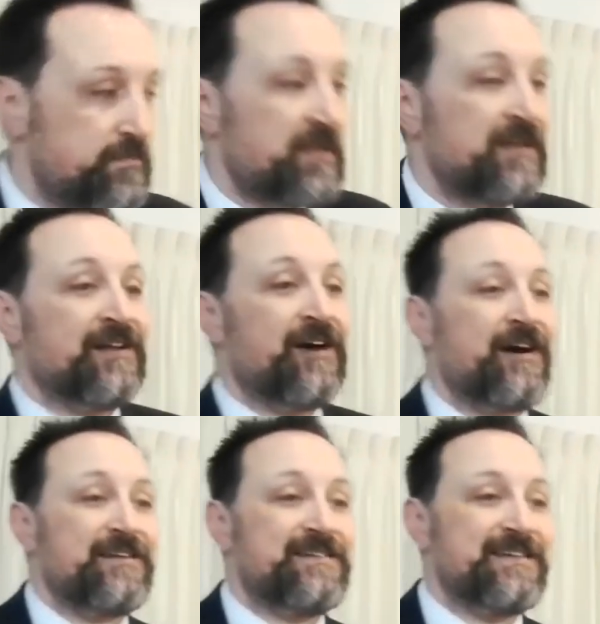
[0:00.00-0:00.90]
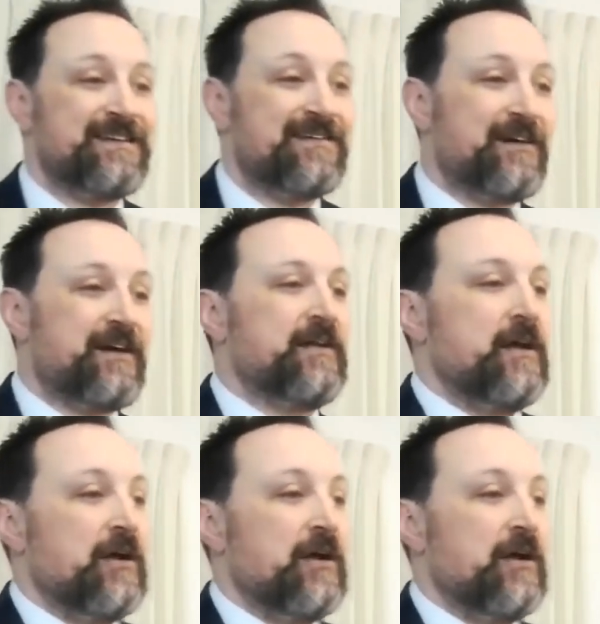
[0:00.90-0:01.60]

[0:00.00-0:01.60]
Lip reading: God did not